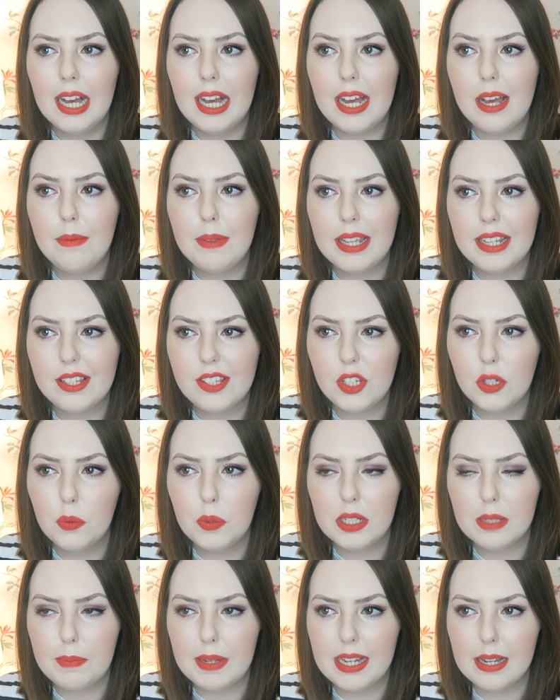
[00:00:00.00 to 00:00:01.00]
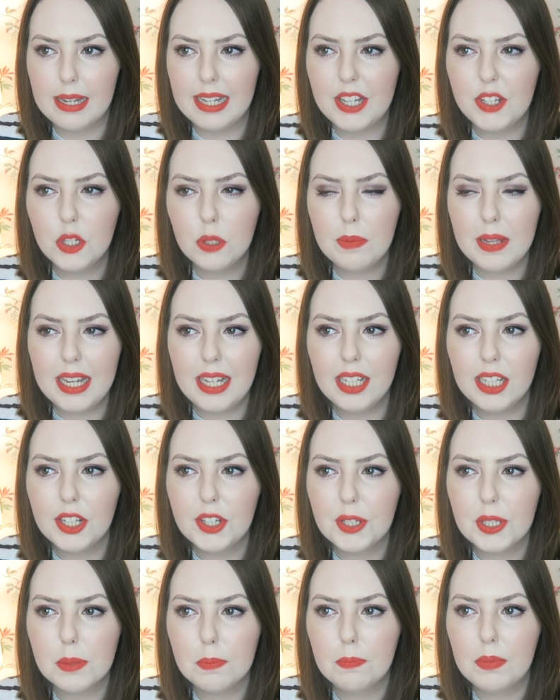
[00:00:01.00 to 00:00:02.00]
It still would have been a little bit
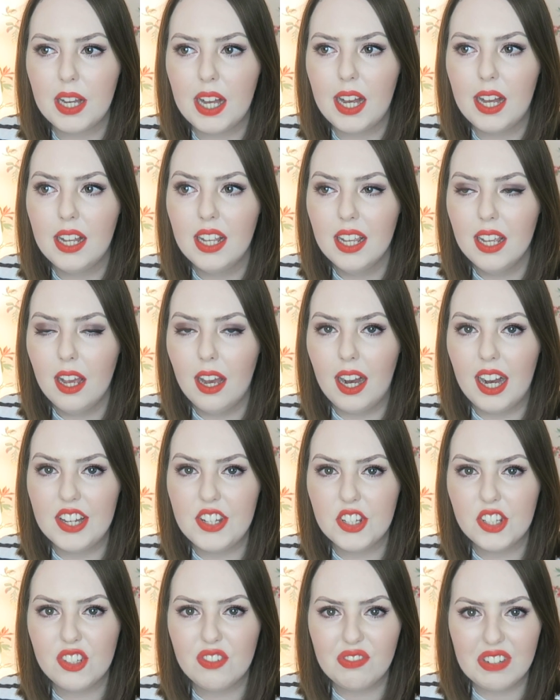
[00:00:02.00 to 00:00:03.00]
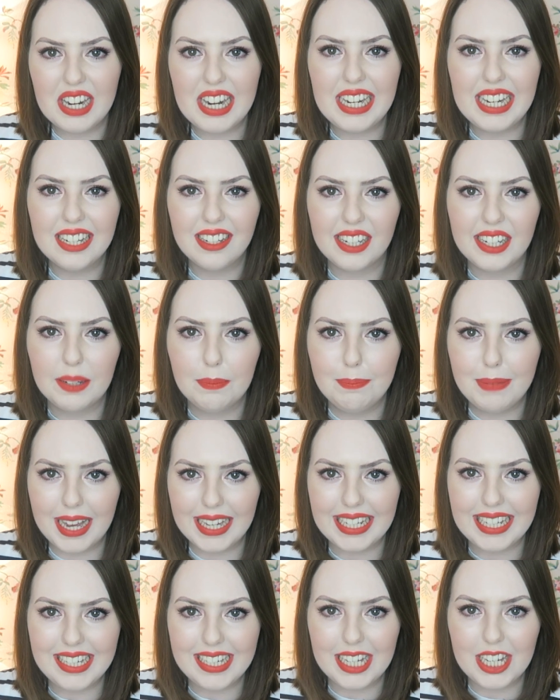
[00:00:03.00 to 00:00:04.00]
loose, but I just really like
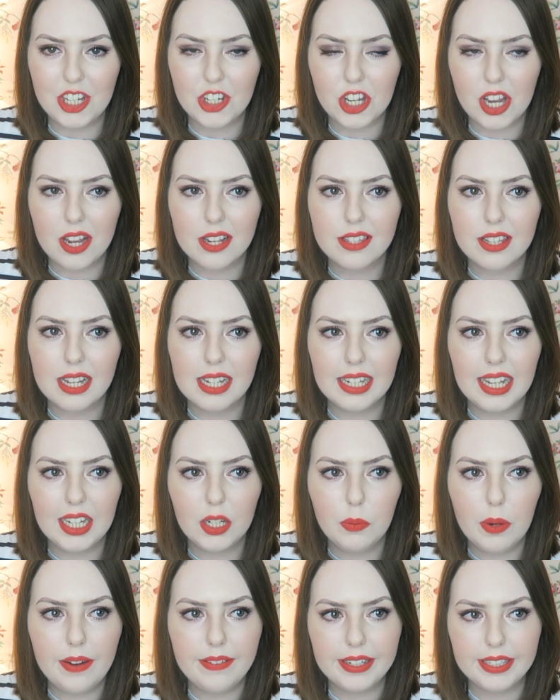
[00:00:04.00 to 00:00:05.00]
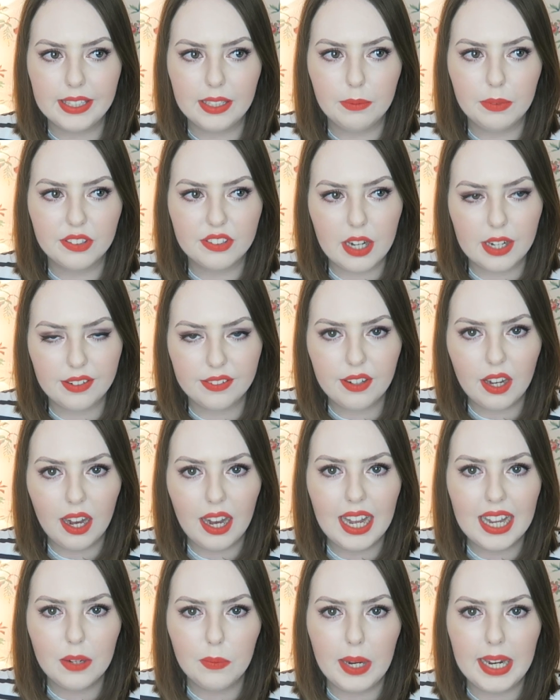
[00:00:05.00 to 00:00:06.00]
baggy t-shirts. I like wearing them with kind of
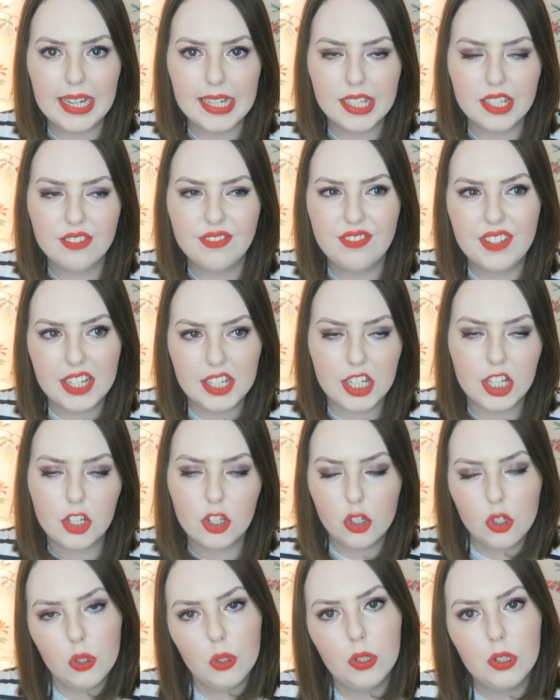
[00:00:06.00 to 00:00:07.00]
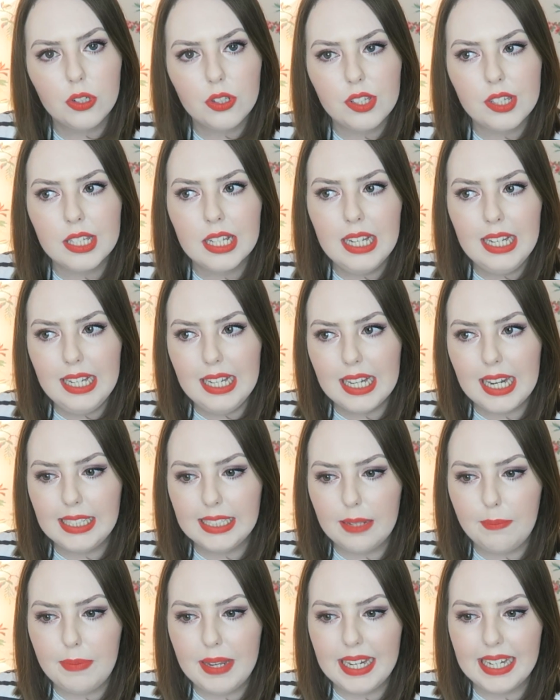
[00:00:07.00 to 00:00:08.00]
high waist fitted shorts
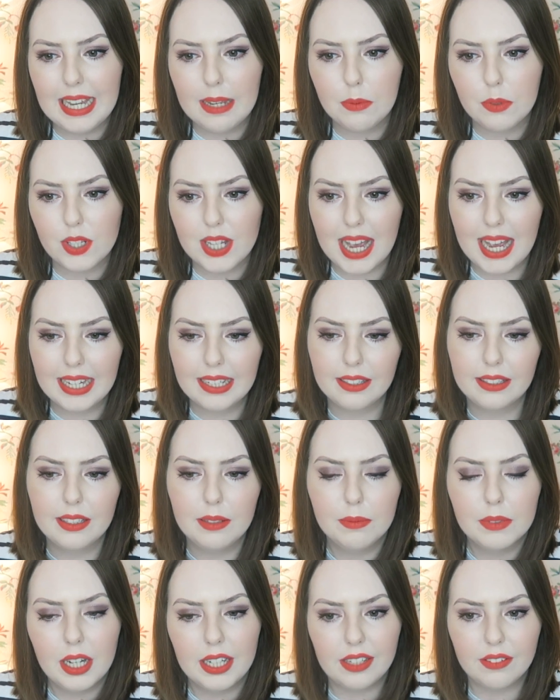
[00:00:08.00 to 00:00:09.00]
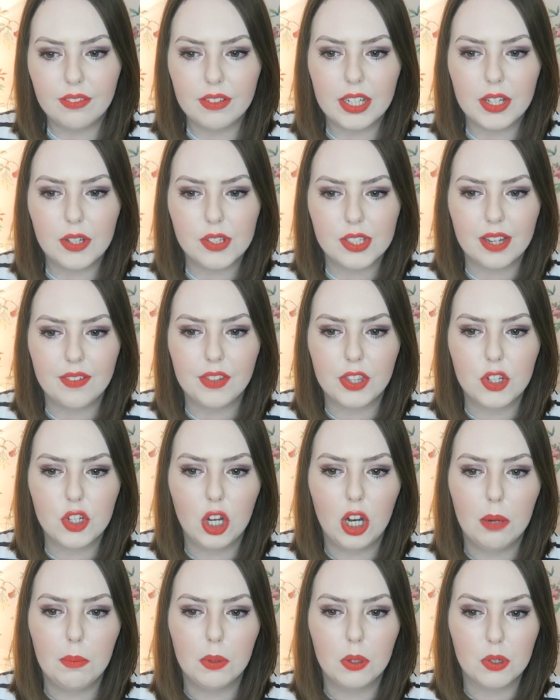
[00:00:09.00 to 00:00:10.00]
and then being able to hang them kind of loose over the
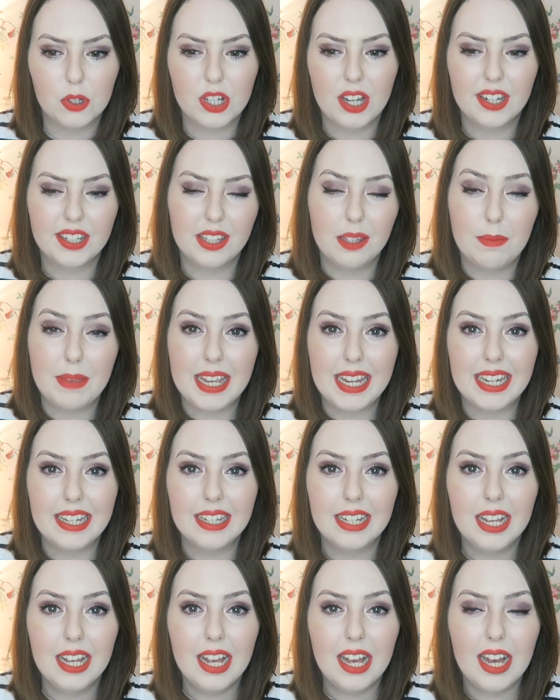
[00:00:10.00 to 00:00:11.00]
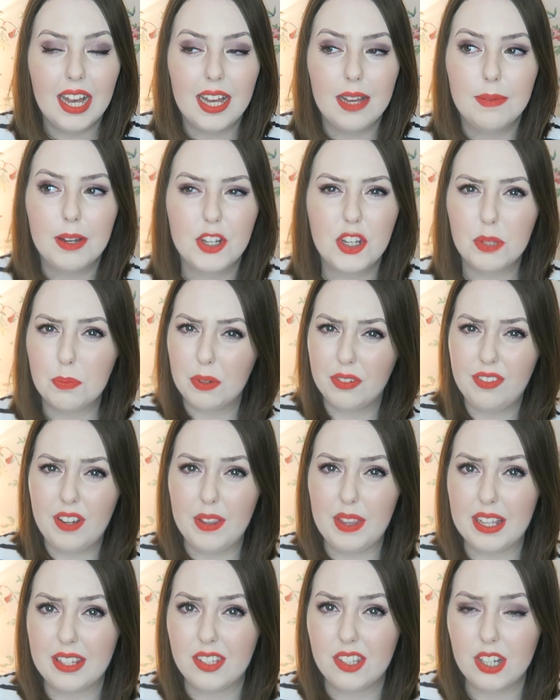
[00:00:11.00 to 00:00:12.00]
top or tuck them in. I just prefer
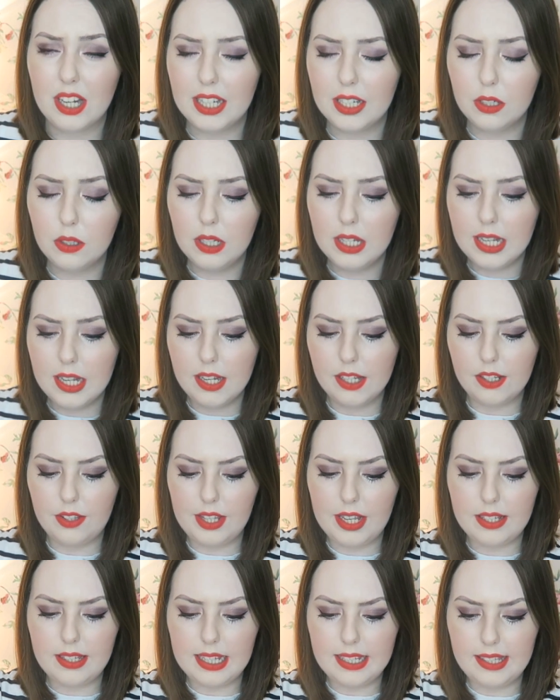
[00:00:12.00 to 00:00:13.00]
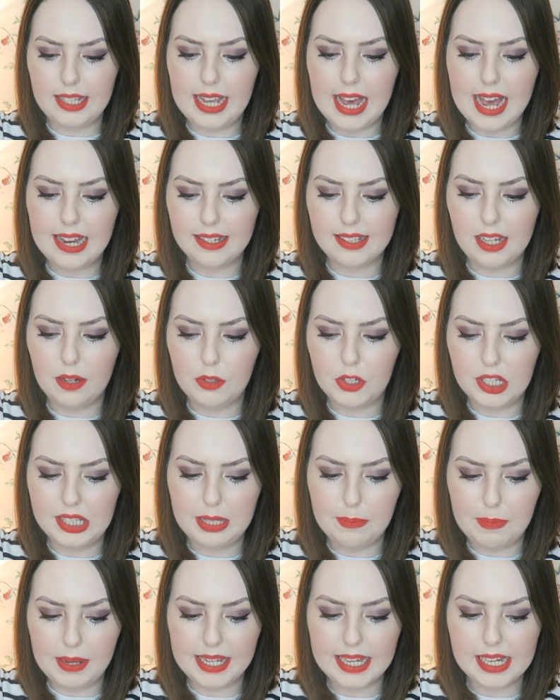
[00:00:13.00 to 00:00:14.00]
that style. So this is the XL, which is
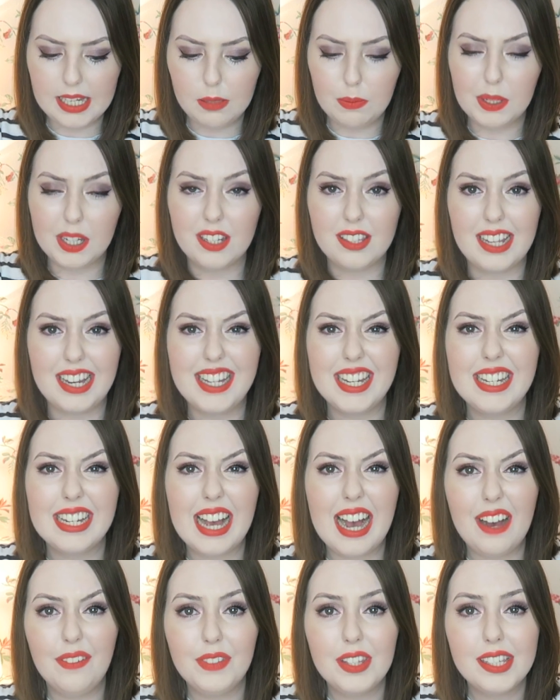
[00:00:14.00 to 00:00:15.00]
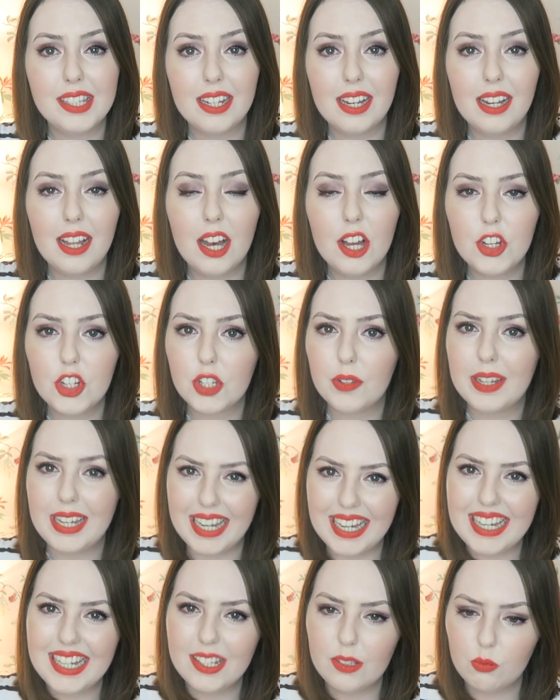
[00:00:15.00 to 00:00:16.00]
the biggest, because they didn't have this in a large, so it
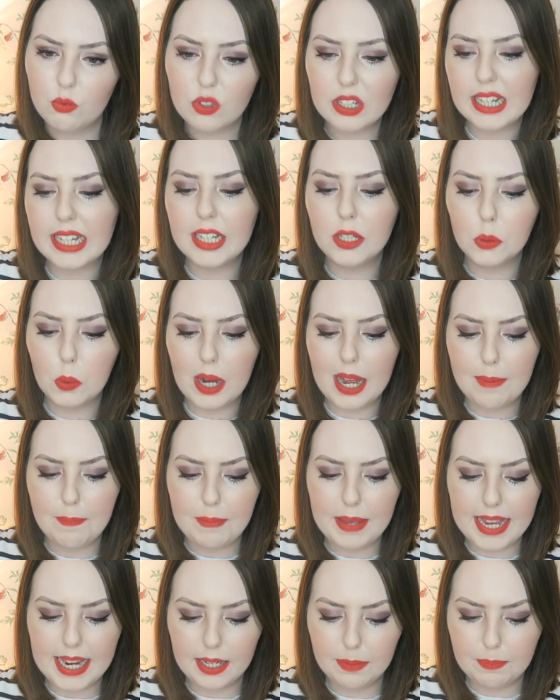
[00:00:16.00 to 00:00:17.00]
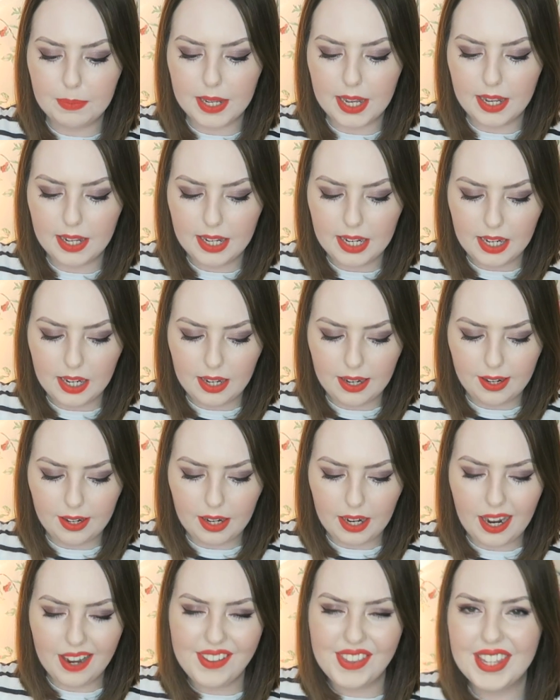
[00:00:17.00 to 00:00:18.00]
is really quite big, but
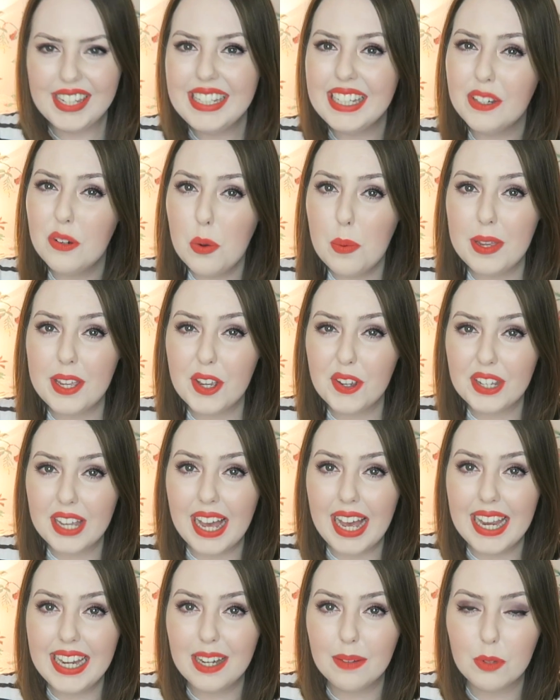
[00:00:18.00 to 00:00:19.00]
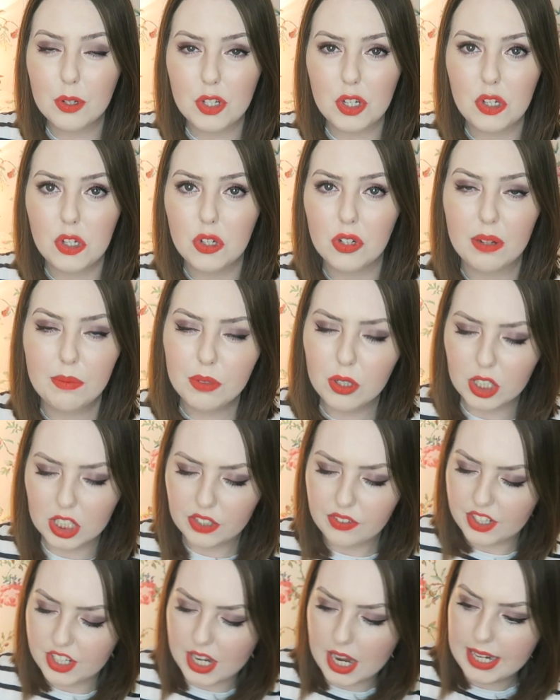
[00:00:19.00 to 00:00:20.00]
I think it will be okay. I'm not too sure. I'm not
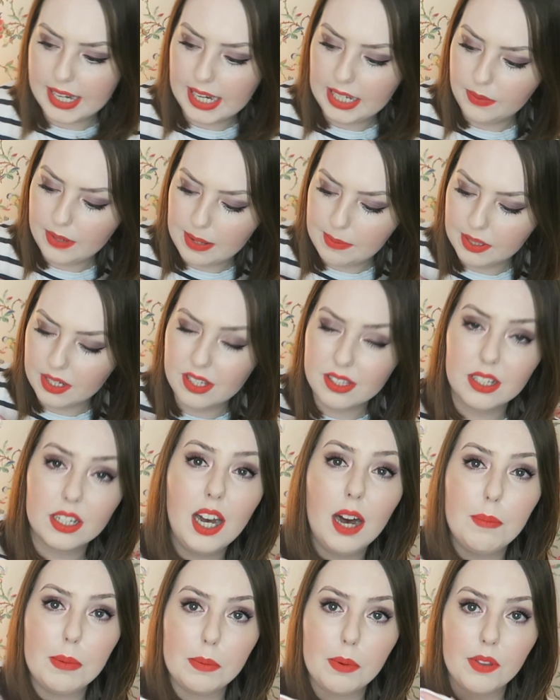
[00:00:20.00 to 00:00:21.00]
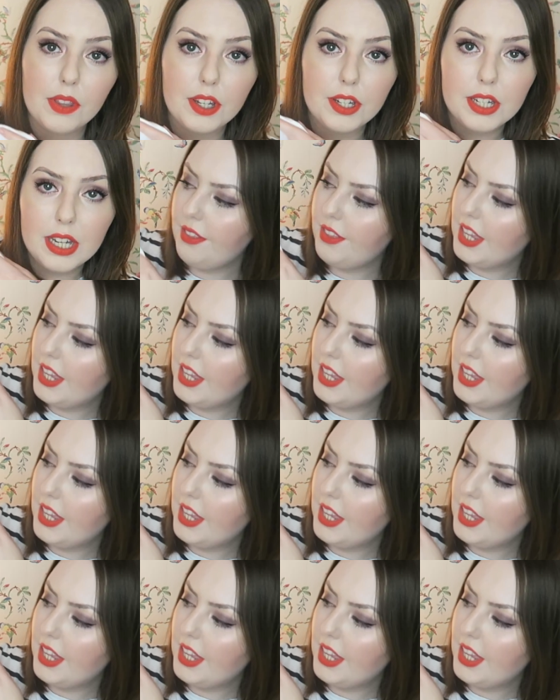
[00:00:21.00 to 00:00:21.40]
going to return it anyway because I can't be bothered.